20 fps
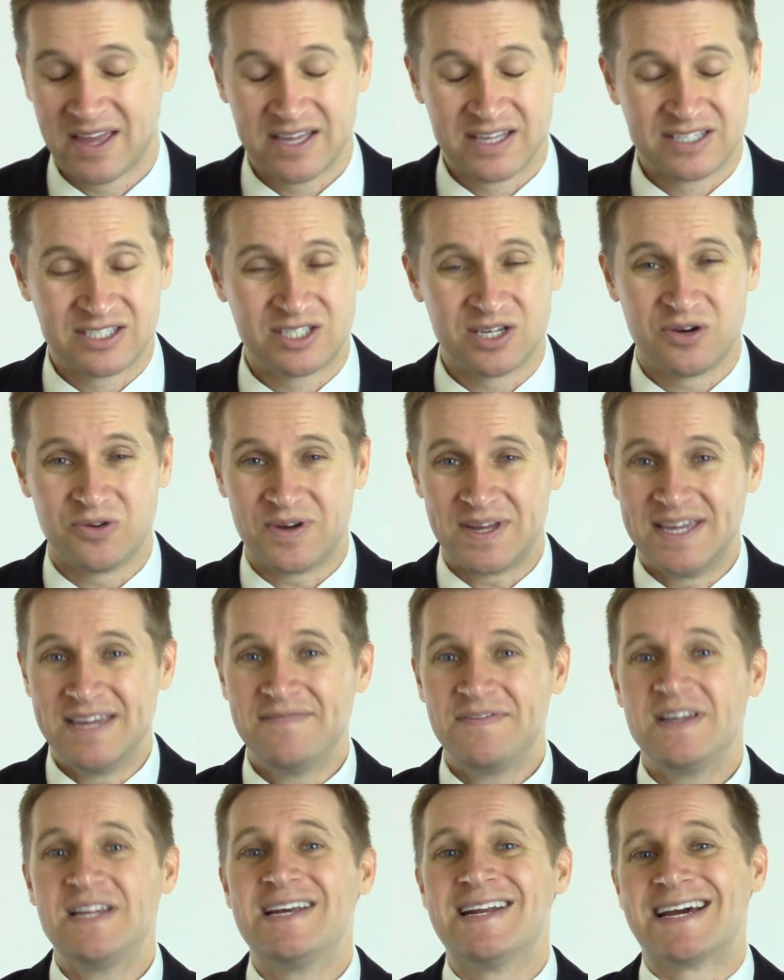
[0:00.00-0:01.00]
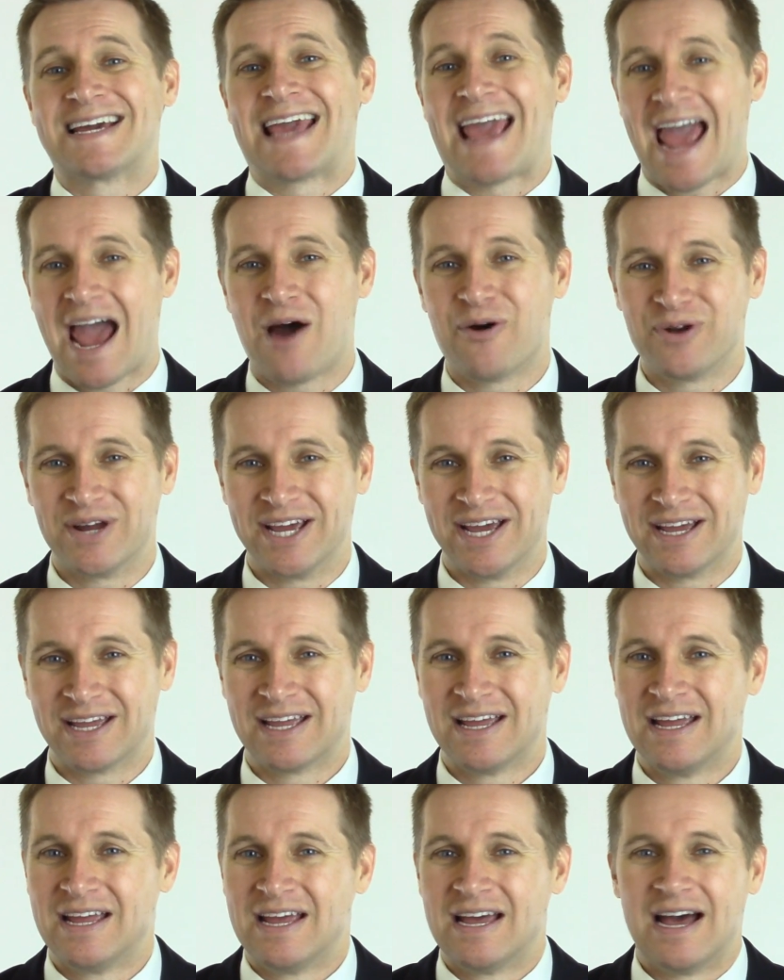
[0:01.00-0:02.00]
So even in accounting,
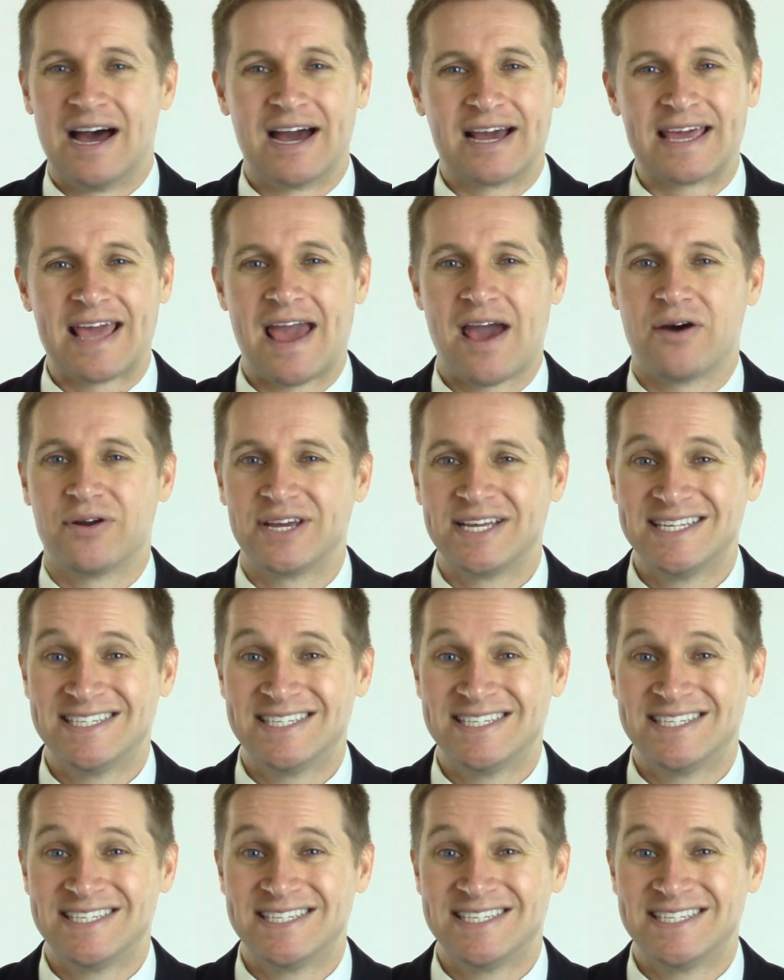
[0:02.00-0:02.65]
accounting